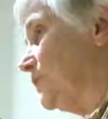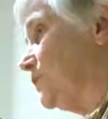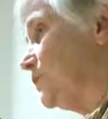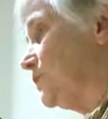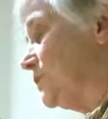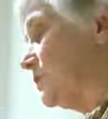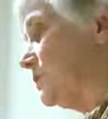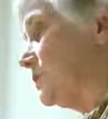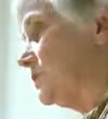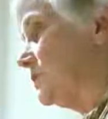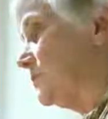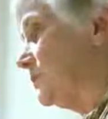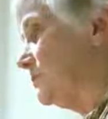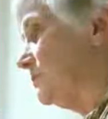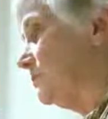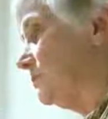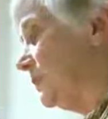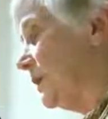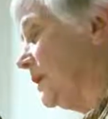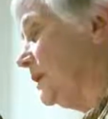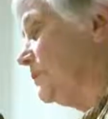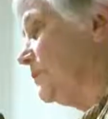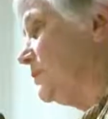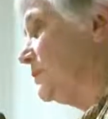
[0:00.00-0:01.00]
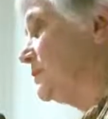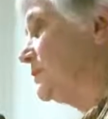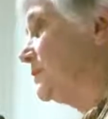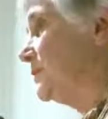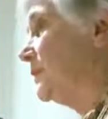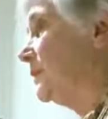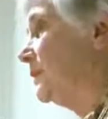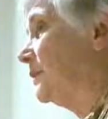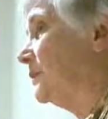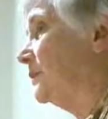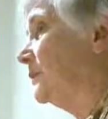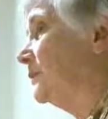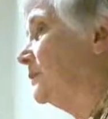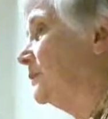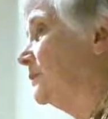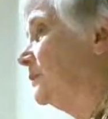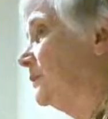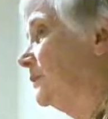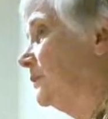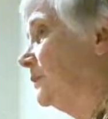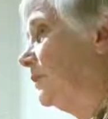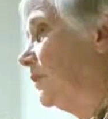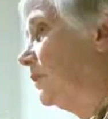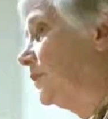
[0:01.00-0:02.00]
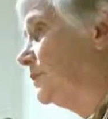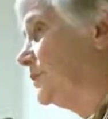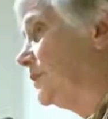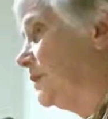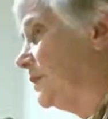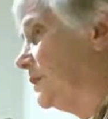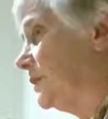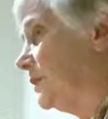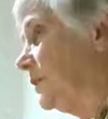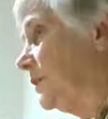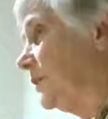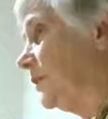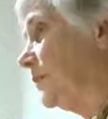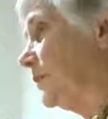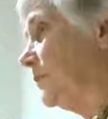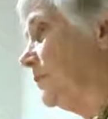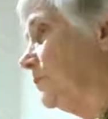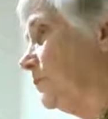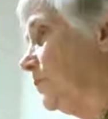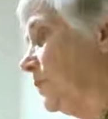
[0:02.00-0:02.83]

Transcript: just babysitting or daycare,